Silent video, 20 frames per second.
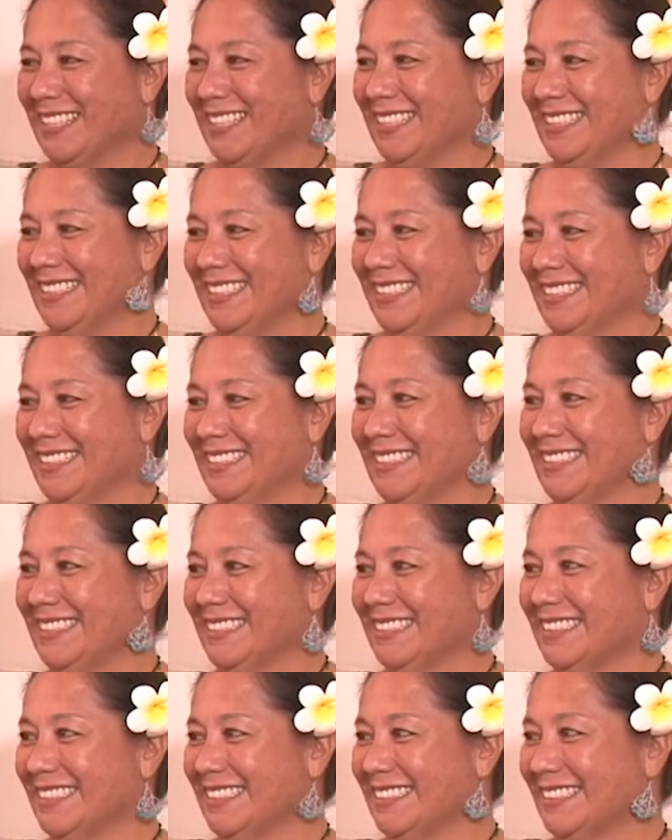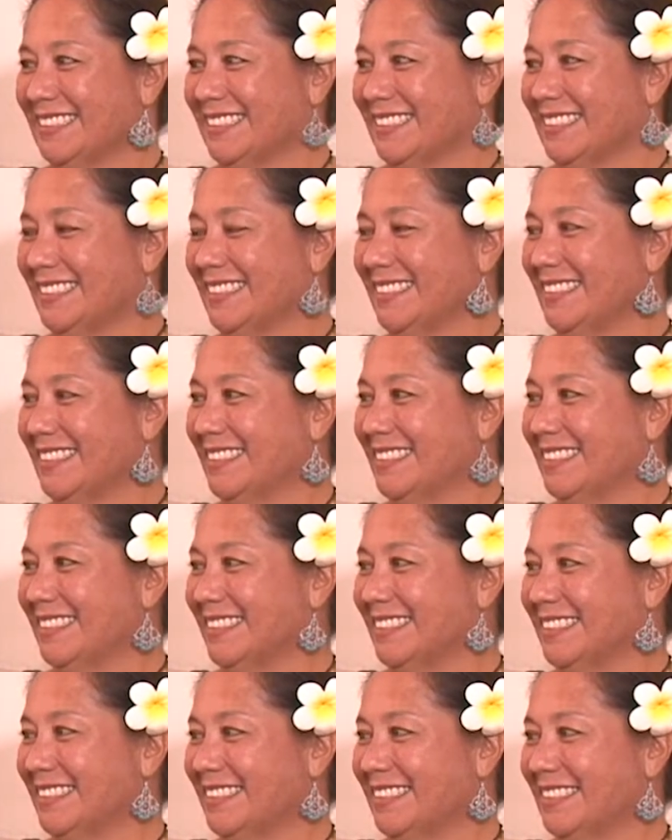
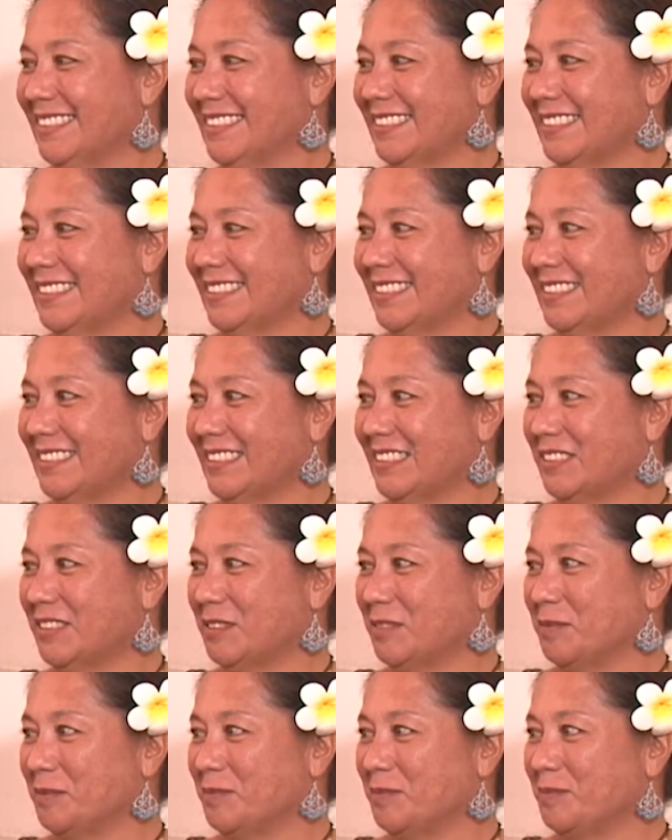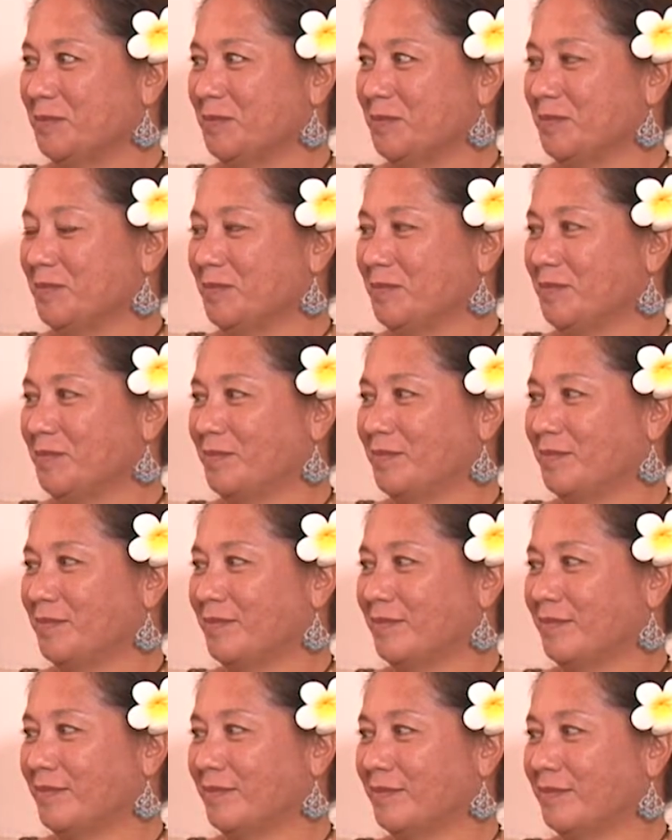
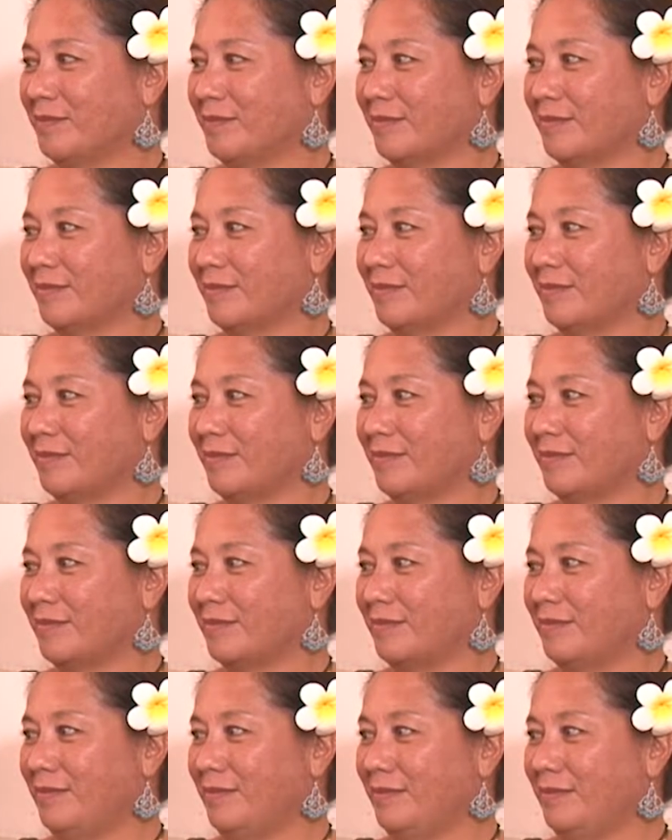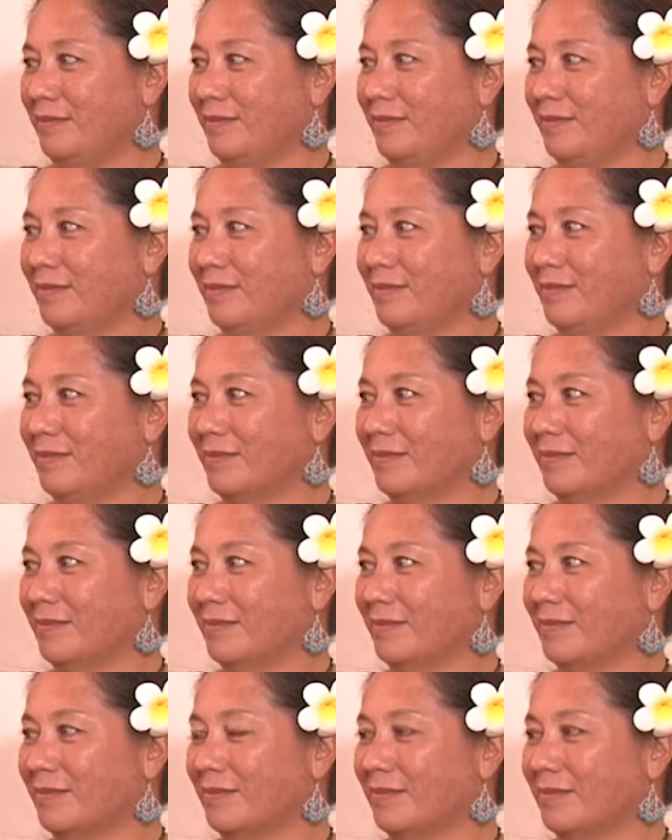
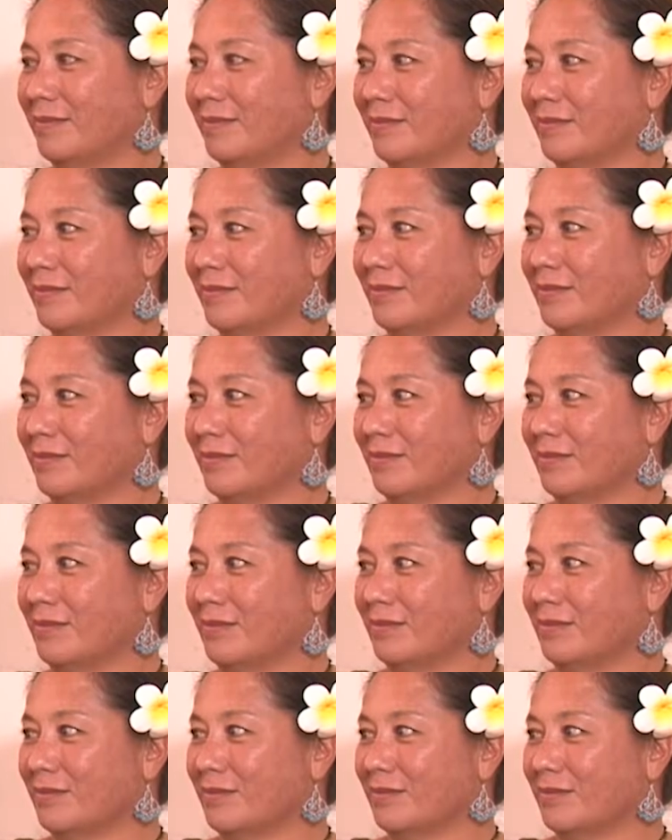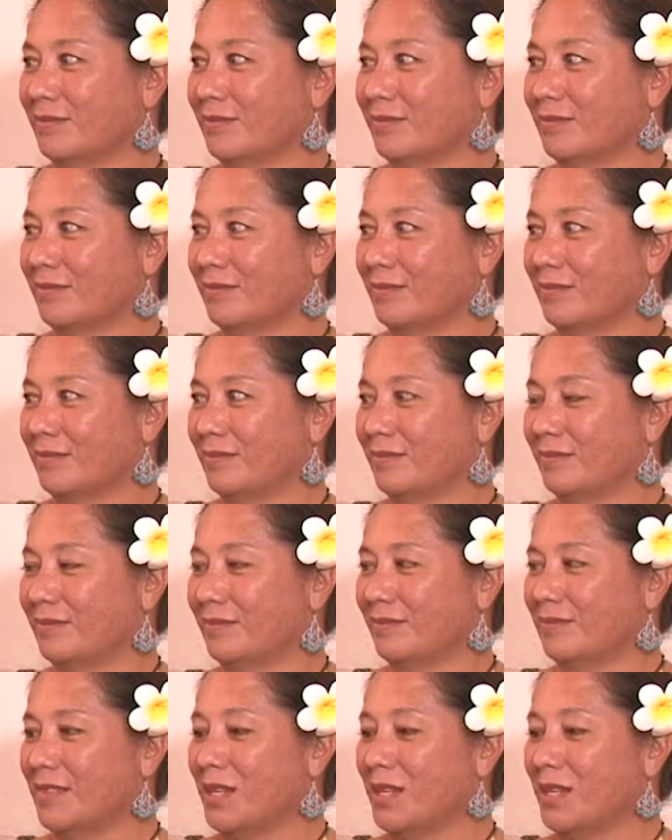(silent)